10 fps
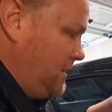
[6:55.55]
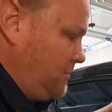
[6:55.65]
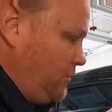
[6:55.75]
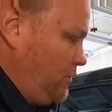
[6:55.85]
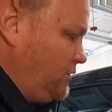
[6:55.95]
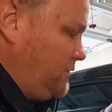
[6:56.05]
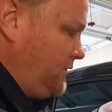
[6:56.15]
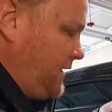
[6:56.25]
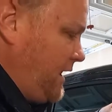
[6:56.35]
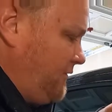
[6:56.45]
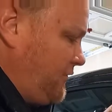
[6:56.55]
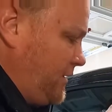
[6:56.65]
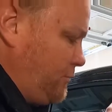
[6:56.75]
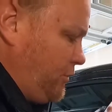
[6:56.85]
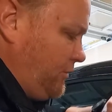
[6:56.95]
But we'll carefully
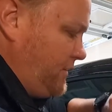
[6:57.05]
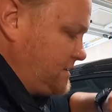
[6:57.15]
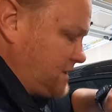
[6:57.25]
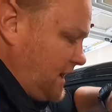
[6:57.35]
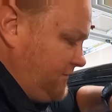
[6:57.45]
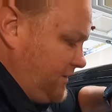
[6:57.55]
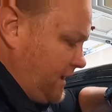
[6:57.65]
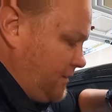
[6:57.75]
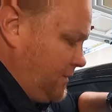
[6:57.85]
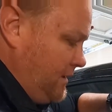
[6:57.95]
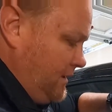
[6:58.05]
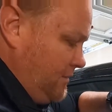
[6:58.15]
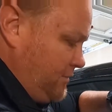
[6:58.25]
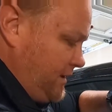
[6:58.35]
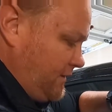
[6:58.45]
pull this off. You got to
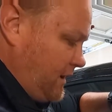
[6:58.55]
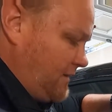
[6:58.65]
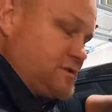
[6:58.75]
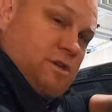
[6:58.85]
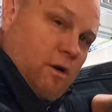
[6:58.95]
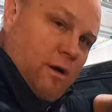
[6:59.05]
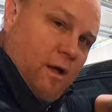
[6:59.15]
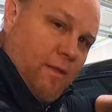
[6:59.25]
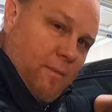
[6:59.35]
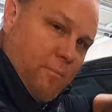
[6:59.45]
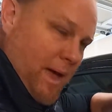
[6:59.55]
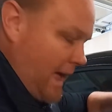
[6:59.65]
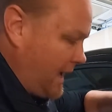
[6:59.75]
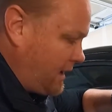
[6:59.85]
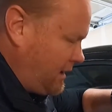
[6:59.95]
peel it off starting on the
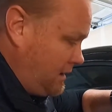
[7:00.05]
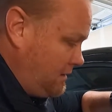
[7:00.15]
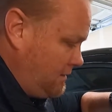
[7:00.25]
back